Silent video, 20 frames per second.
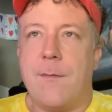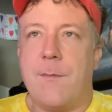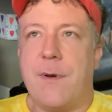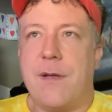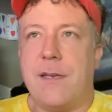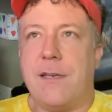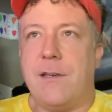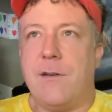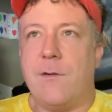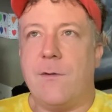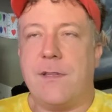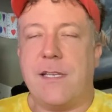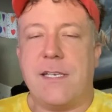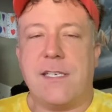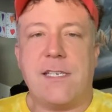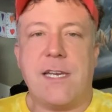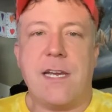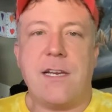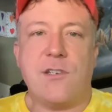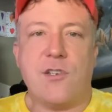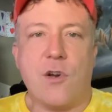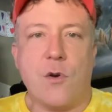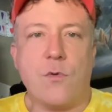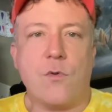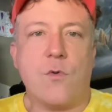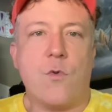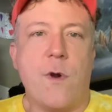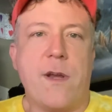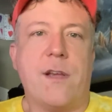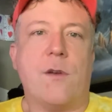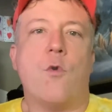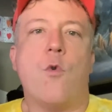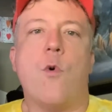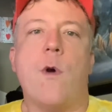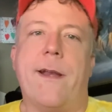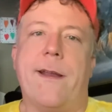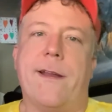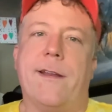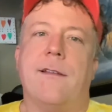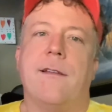But you know what they say, don't quit
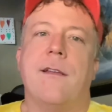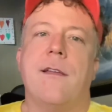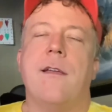quitting.